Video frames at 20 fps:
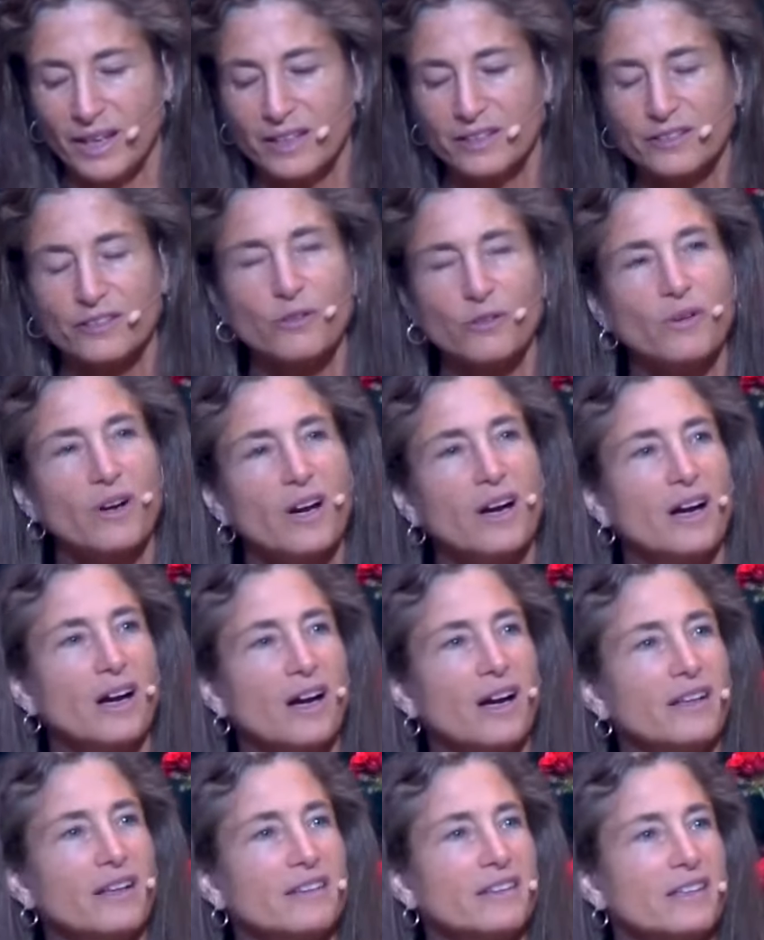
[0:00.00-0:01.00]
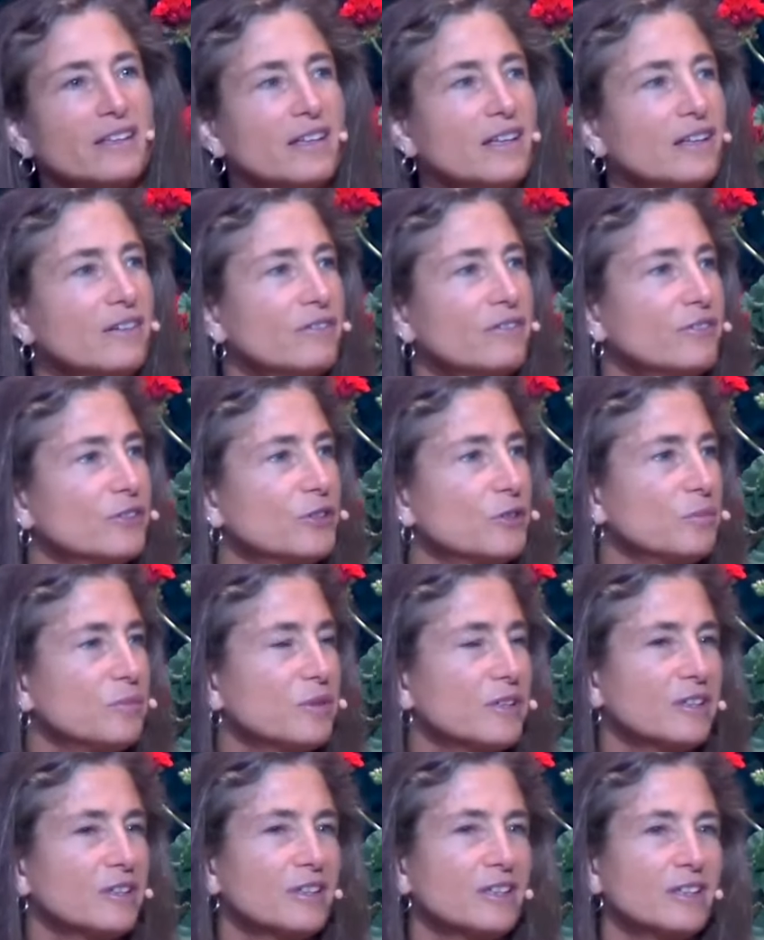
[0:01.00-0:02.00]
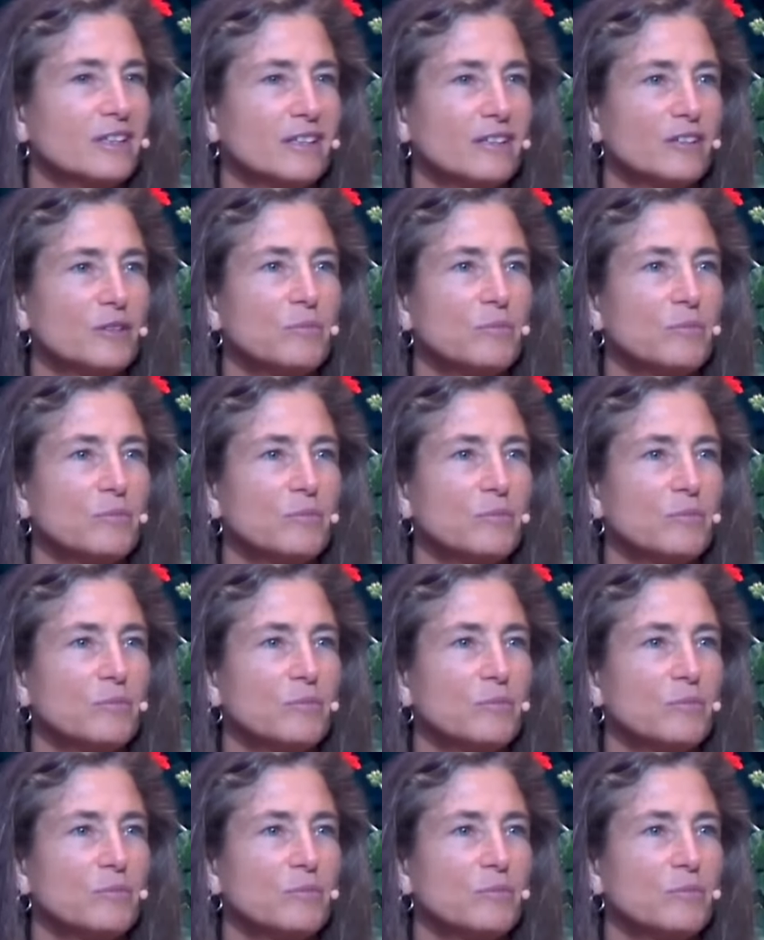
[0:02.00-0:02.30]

So I think of humility,